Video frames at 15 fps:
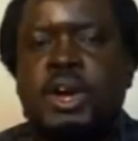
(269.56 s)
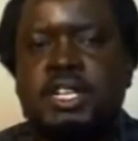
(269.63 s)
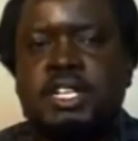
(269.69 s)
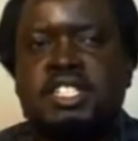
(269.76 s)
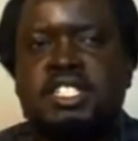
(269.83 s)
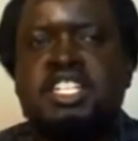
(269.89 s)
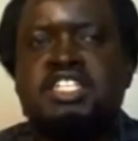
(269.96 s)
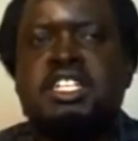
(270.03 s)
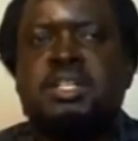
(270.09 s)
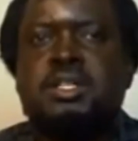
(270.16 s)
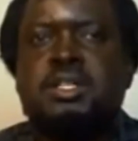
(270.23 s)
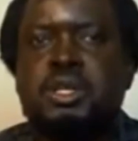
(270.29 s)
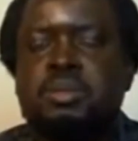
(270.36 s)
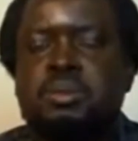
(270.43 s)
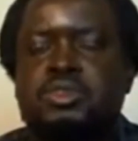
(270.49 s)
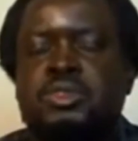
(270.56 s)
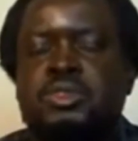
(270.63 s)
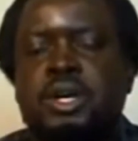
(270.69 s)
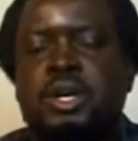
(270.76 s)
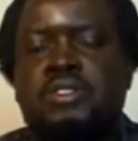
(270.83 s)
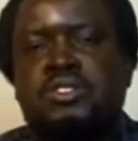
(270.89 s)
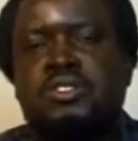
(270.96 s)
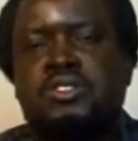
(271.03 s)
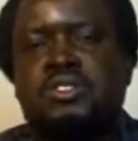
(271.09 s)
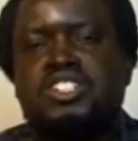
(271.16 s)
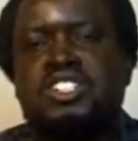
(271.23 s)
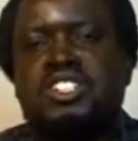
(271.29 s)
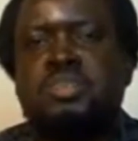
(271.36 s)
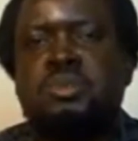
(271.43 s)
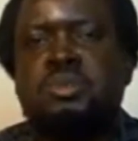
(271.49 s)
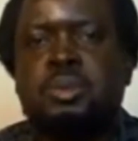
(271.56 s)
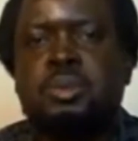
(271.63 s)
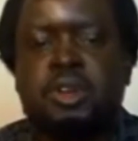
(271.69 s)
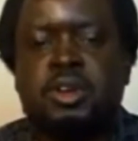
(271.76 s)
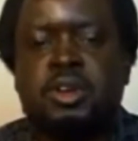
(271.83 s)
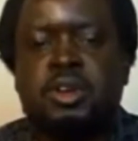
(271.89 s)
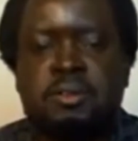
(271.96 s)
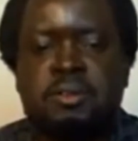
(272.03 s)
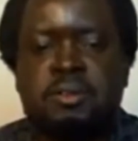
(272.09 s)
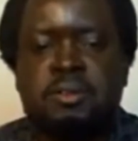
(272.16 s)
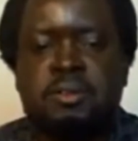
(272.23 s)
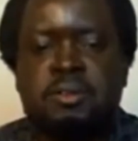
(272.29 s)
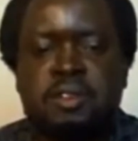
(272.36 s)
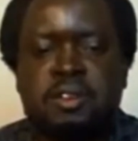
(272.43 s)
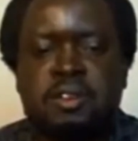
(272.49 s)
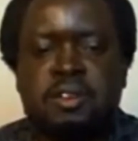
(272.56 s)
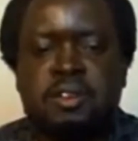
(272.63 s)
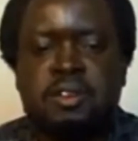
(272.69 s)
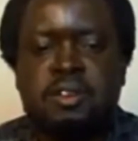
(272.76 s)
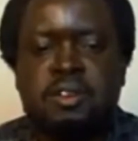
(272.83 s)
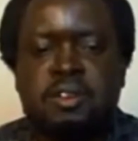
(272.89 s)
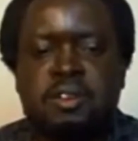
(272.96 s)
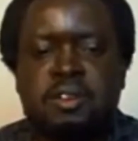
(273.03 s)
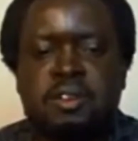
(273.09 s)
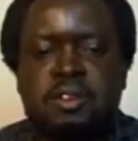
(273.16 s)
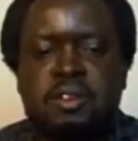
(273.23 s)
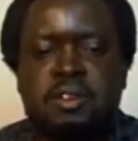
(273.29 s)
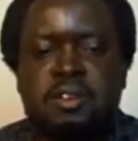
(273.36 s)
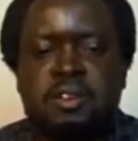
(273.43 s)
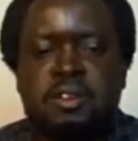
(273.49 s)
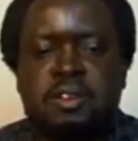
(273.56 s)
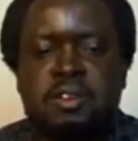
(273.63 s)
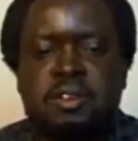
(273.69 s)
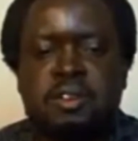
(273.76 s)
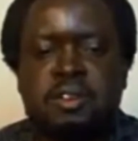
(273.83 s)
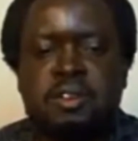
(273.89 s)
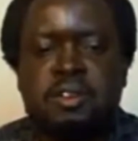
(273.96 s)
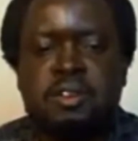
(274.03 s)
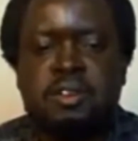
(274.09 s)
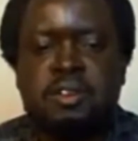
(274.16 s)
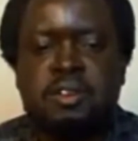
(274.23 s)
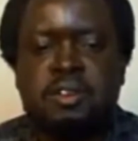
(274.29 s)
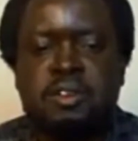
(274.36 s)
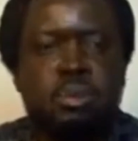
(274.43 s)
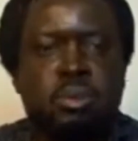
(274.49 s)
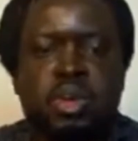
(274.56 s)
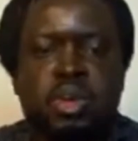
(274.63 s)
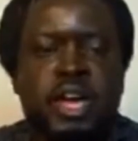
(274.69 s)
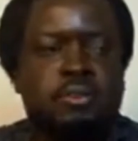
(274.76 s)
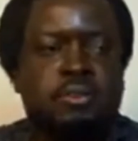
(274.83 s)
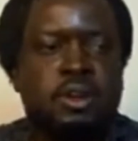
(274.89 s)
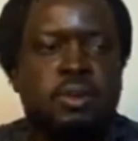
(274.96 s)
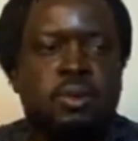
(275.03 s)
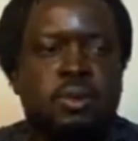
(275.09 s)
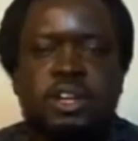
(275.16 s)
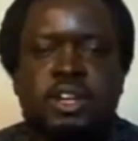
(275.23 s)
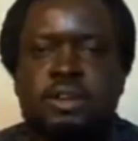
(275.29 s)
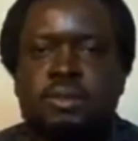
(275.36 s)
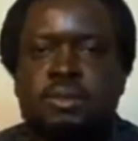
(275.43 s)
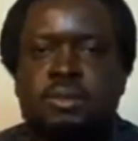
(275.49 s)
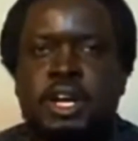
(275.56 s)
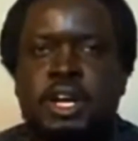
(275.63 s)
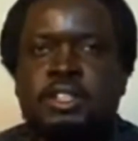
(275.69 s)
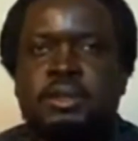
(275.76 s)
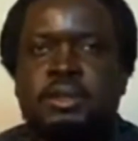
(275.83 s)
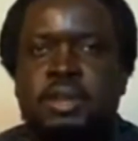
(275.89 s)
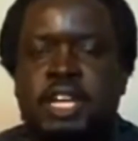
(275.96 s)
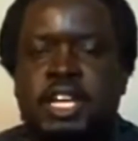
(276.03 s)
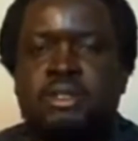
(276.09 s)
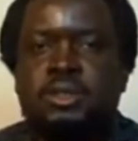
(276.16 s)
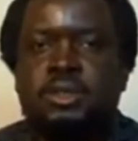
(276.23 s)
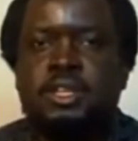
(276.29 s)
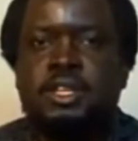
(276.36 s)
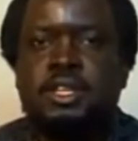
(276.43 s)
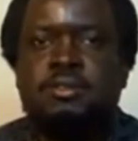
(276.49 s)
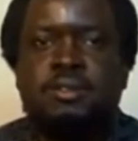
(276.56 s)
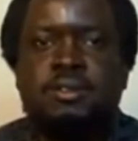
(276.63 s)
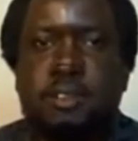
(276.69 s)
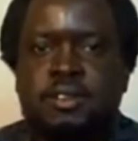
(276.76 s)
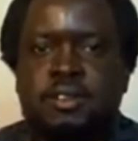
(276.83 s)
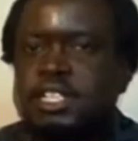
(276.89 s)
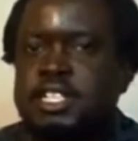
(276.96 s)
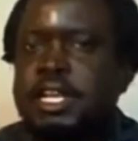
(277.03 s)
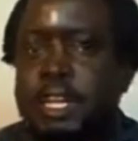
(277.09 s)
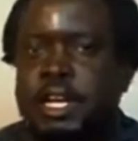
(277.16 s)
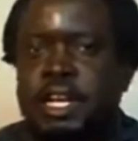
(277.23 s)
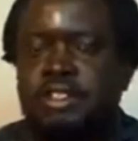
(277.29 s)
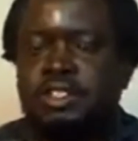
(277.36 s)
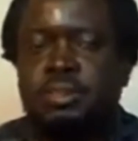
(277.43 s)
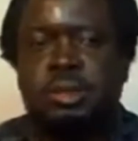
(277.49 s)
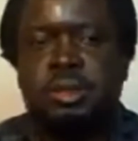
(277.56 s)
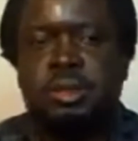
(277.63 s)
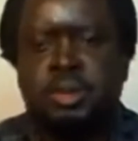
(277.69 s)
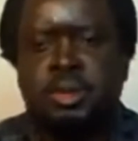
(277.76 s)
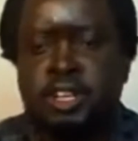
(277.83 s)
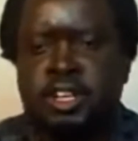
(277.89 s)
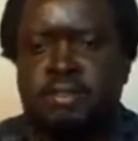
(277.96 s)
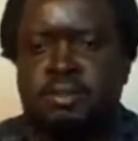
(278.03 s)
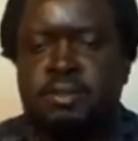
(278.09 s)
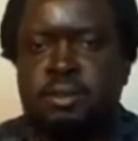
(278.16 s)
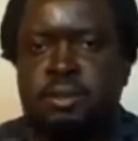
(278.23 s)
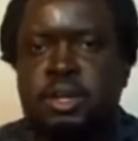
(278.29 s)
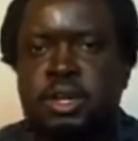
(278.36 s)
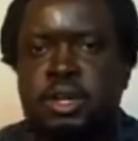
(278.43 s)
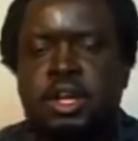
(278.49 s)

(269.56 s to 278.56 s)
What is needed? South Sudanese people are very industrious. These are people who can farm. We are actually blessed with a very fertile land, so people can